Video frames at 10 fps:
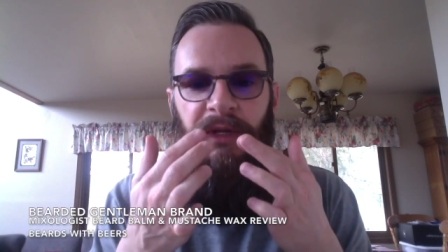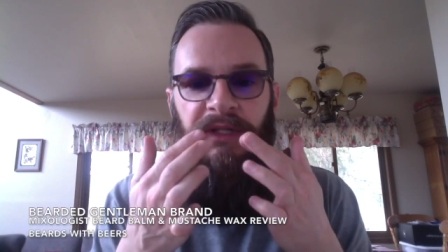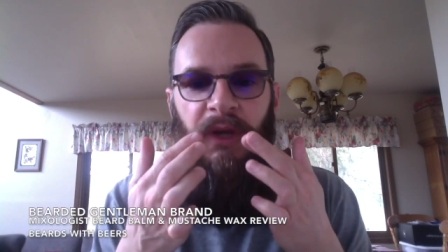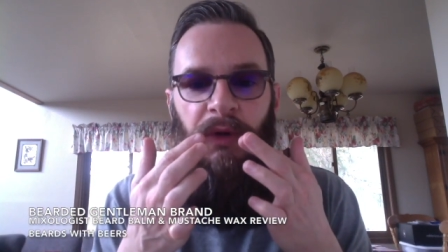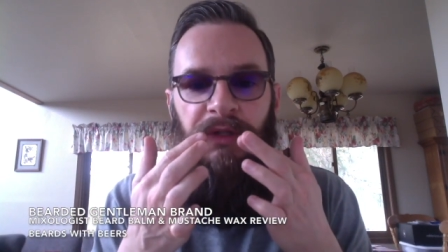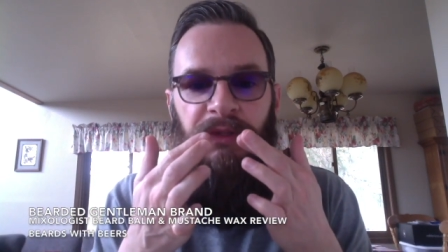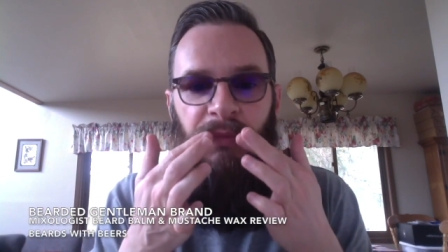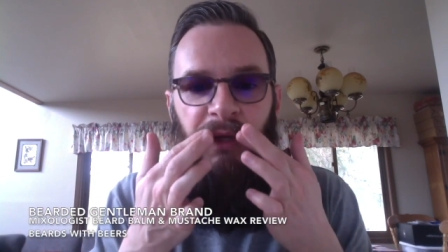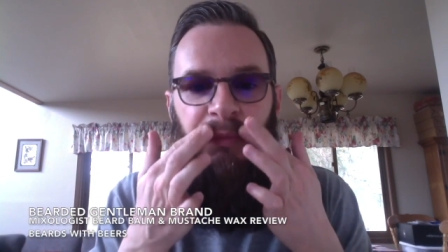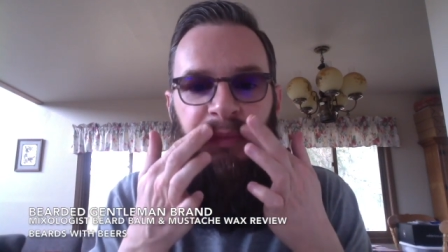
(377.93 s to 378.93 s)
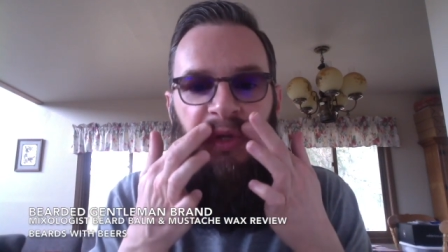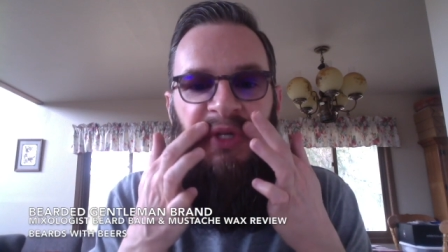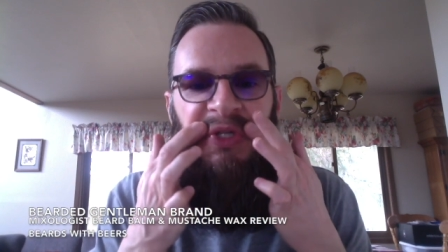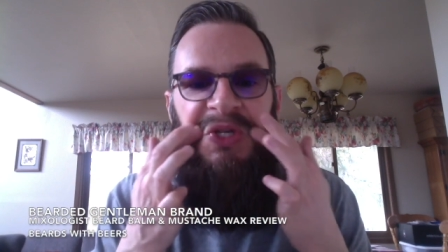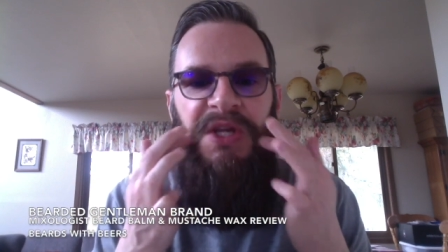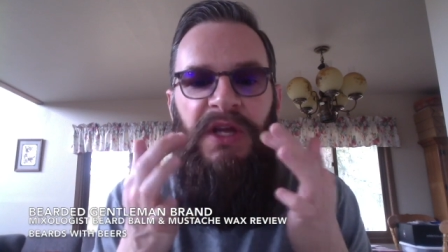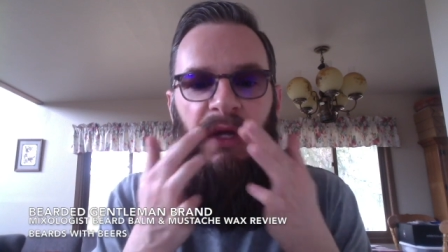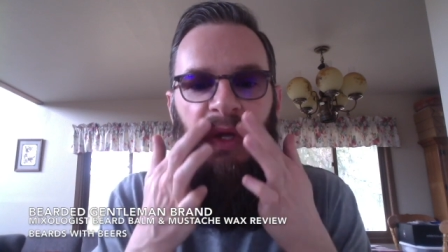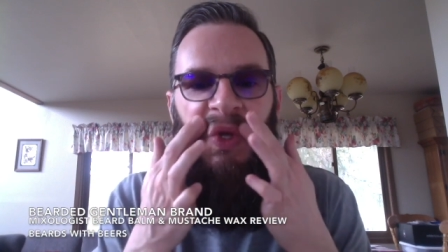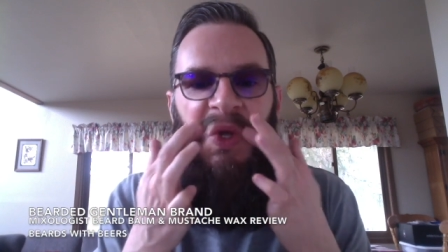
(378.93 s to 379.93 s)
because I want it to be blended
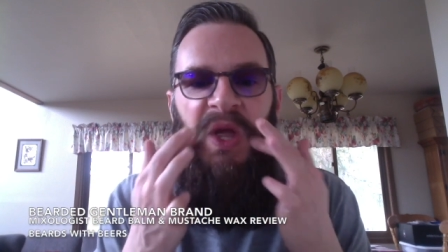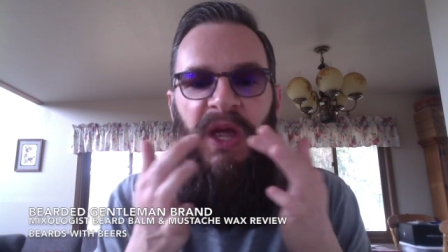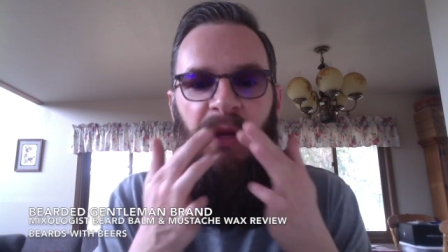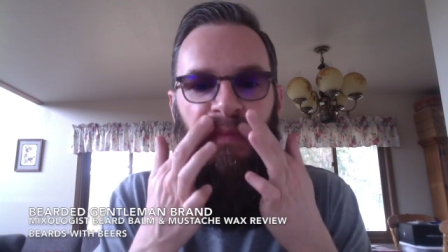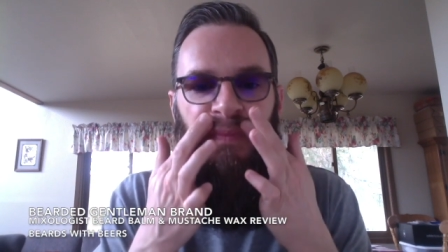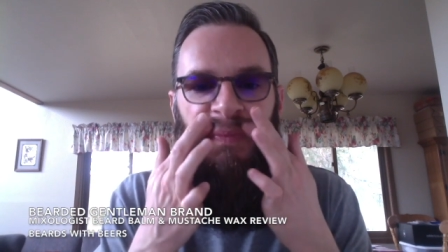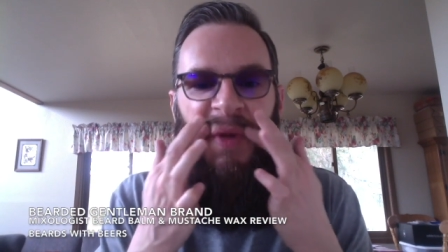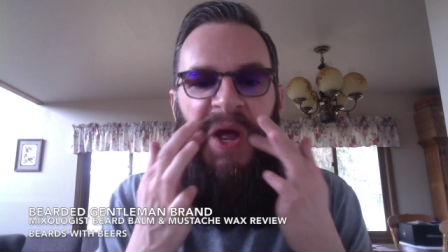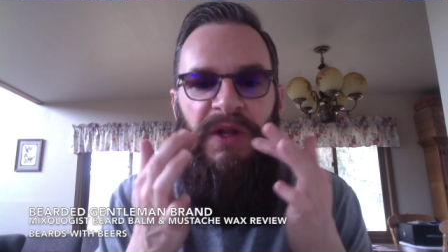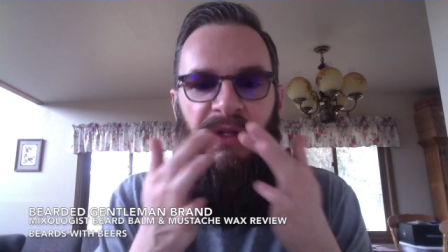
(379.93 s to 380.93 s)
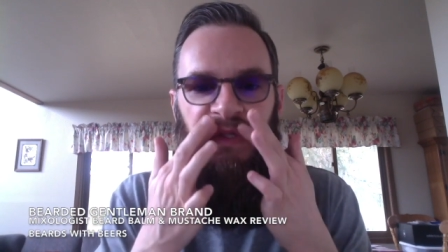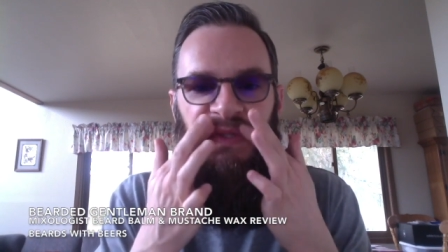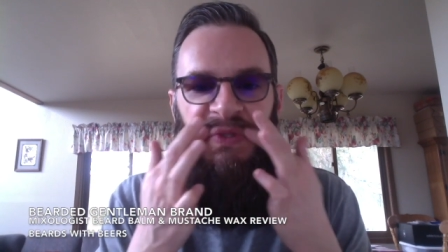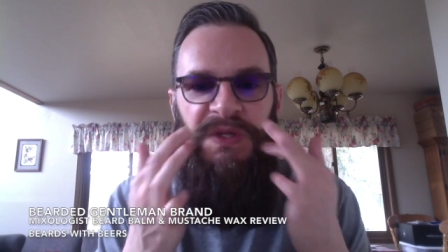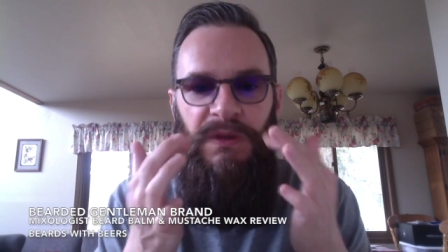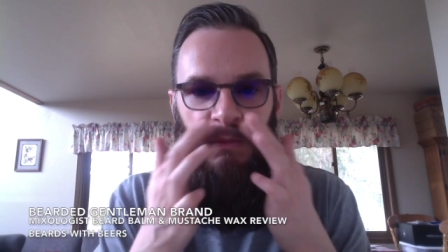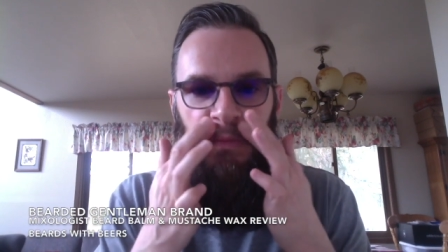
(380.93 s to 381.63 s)
and balanced.